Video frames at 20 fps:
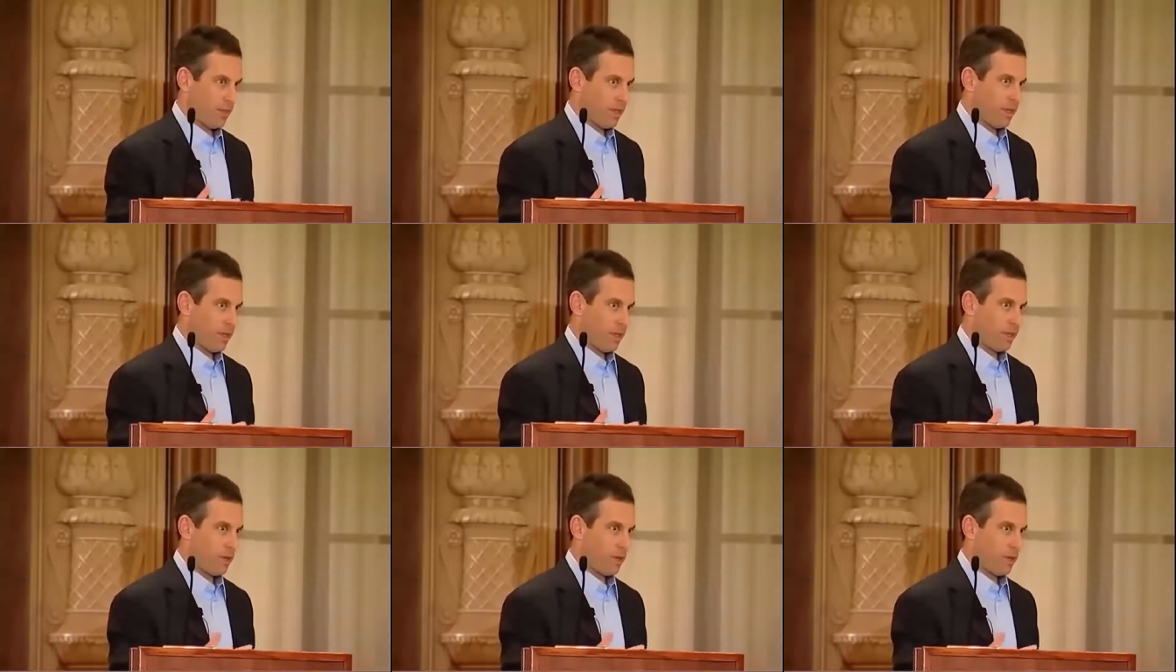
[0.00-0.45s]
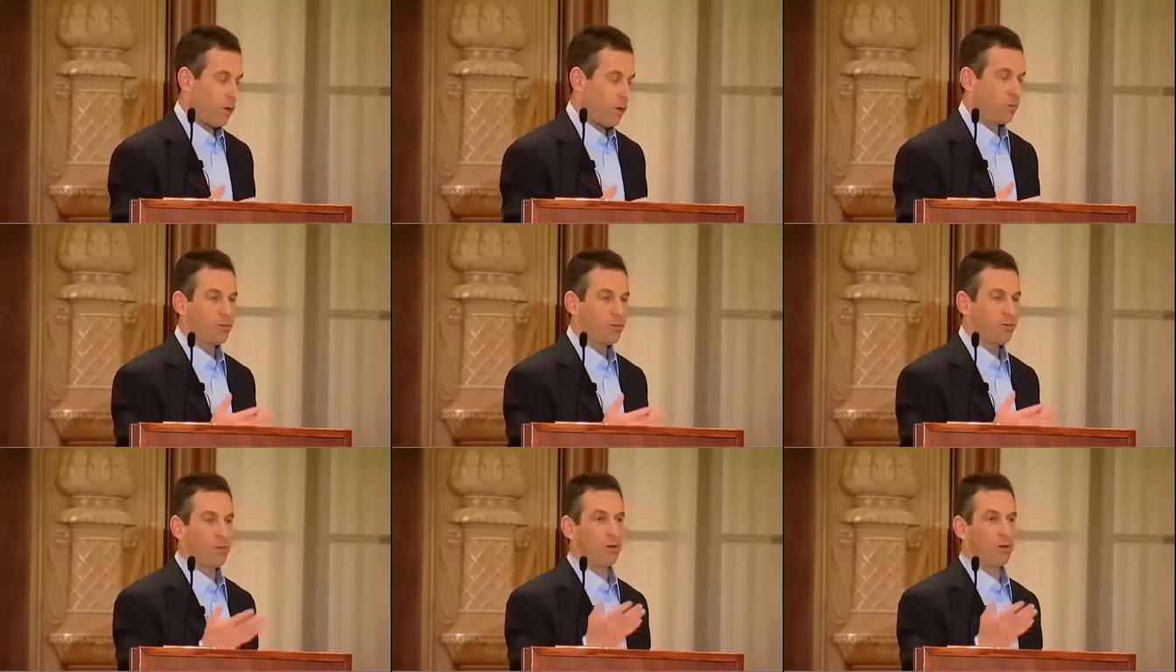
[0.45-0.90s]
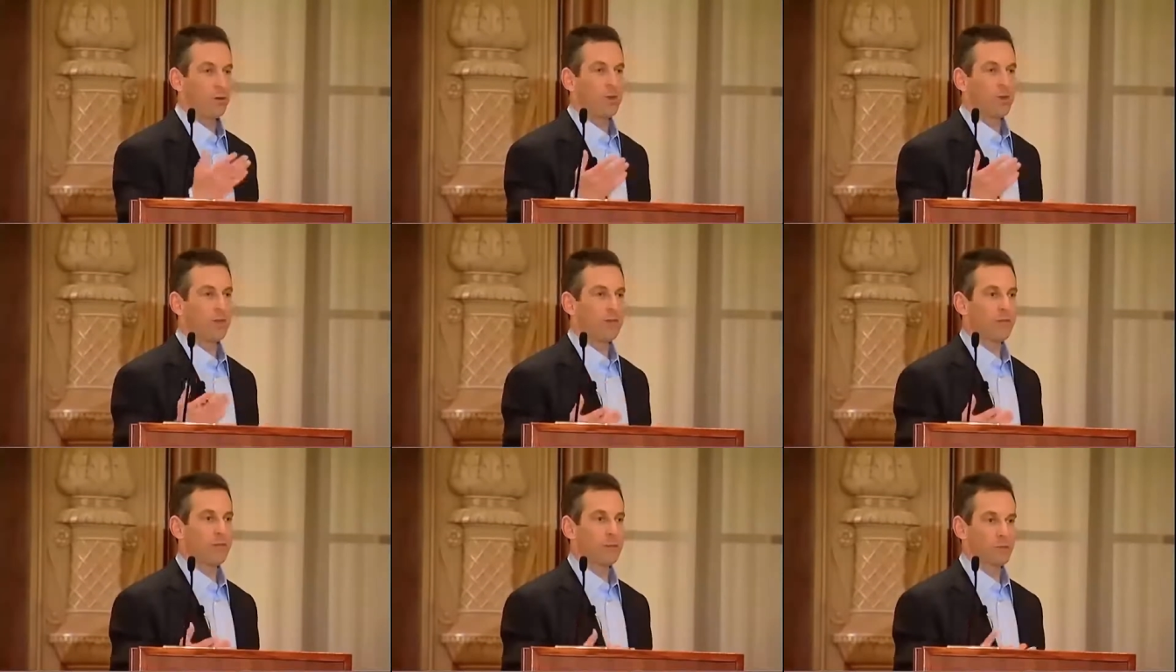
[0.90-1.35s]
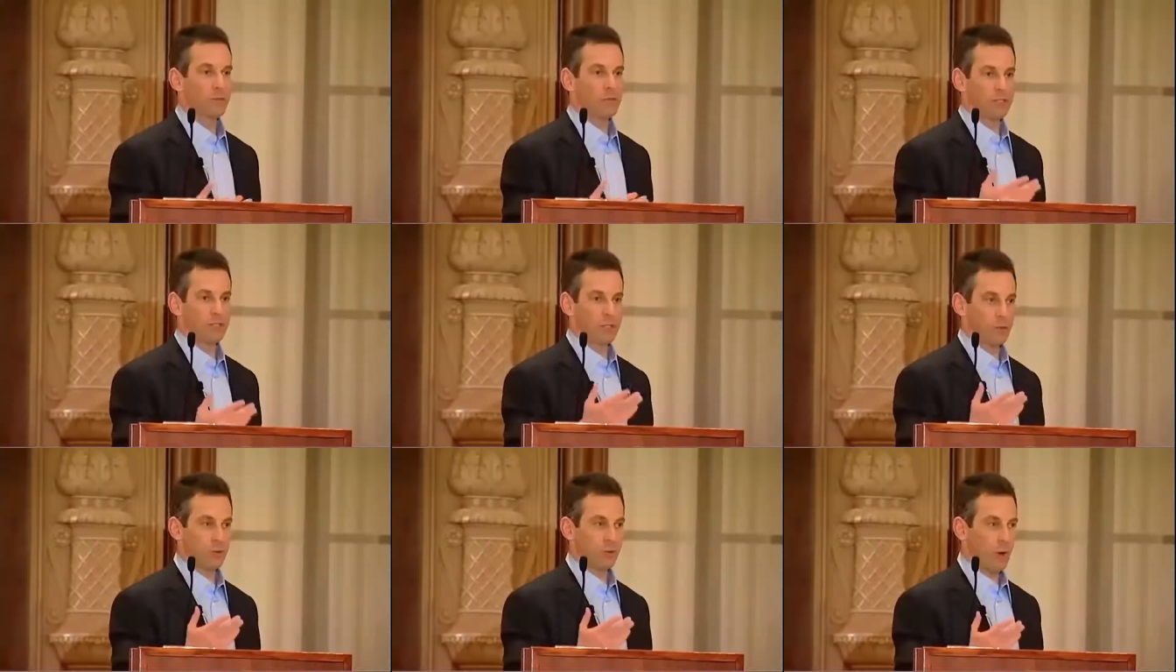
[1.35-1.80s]
the homophobia of the
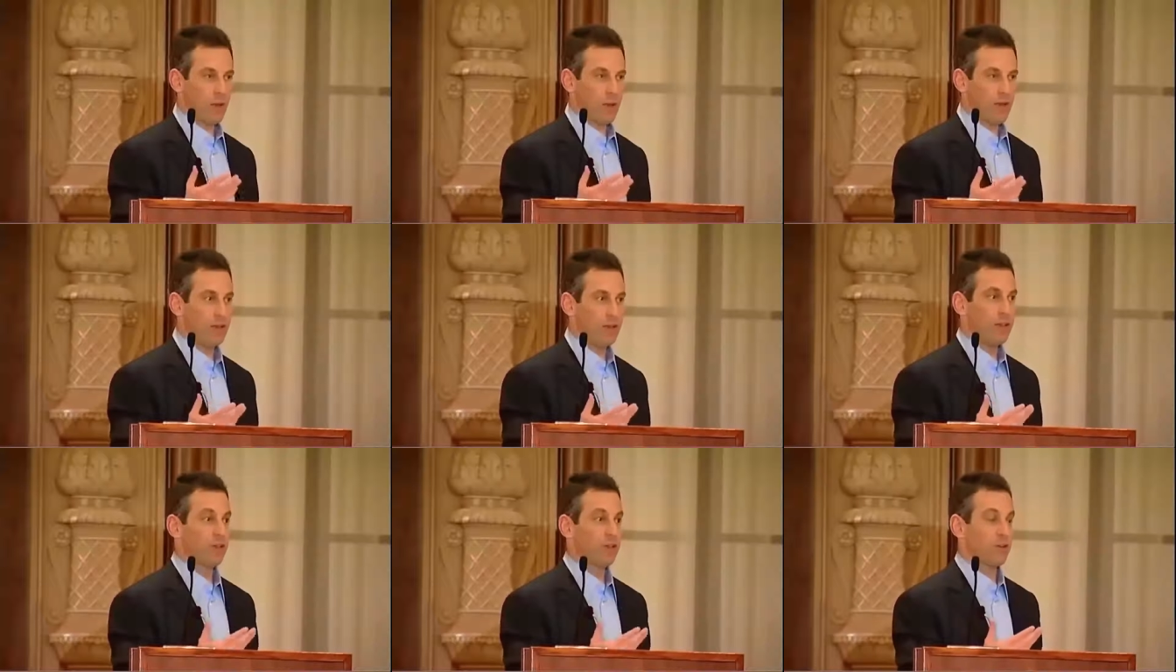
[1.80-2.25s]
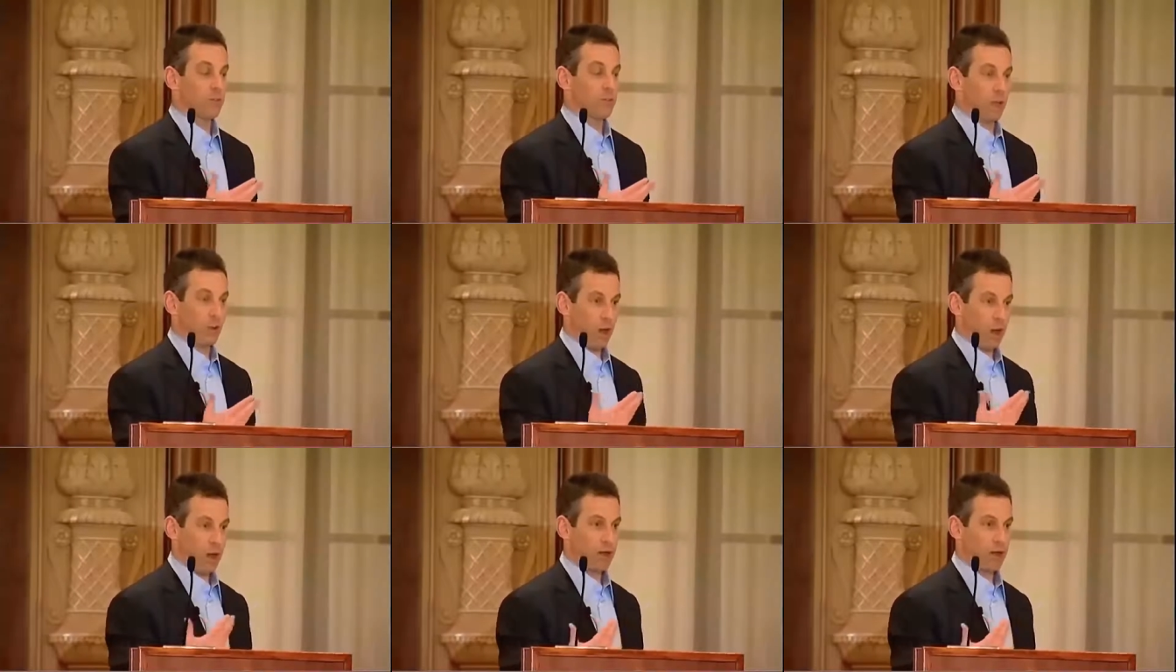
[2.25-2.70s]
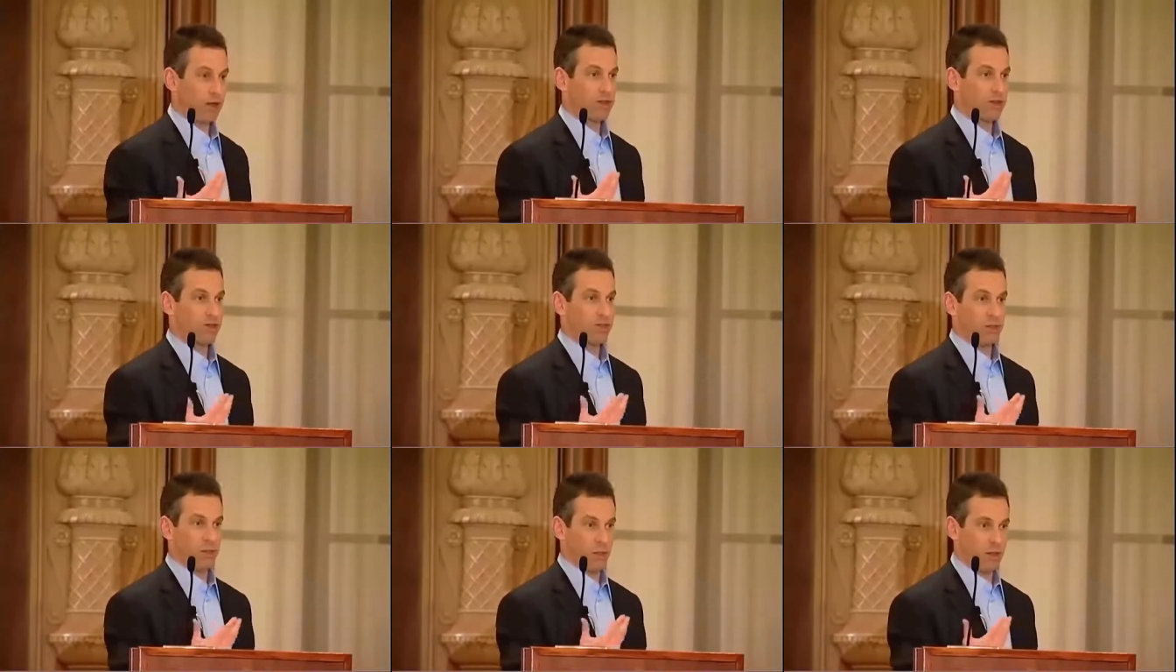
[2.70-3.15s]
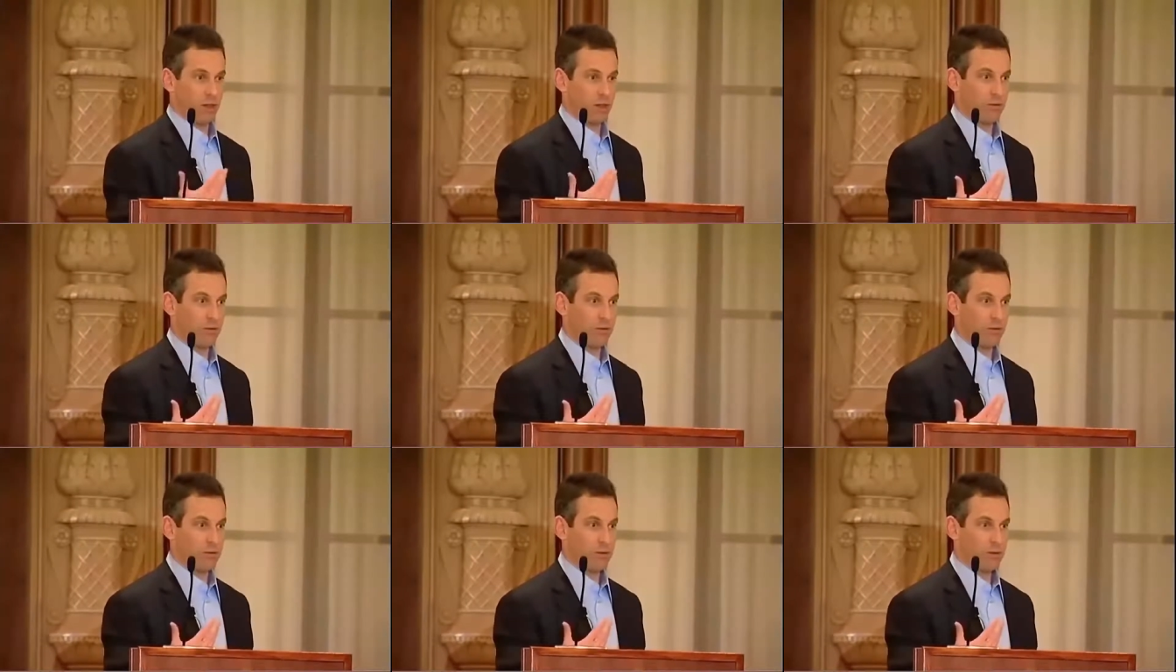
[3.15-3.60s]
Christian right is a product
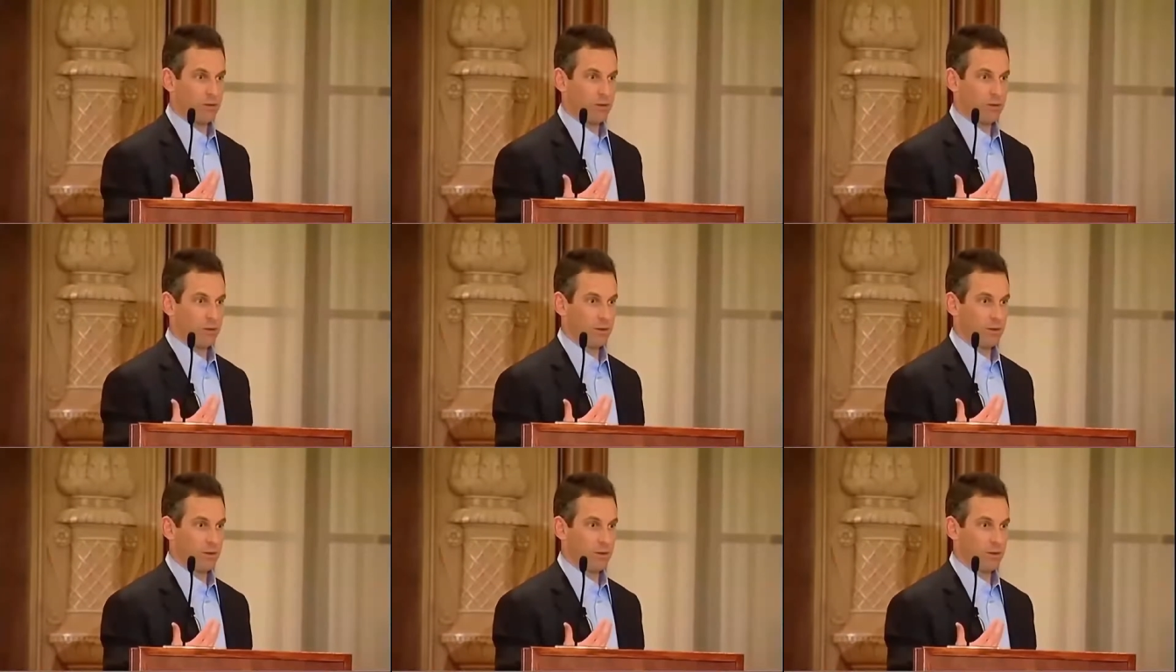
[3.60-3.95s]
of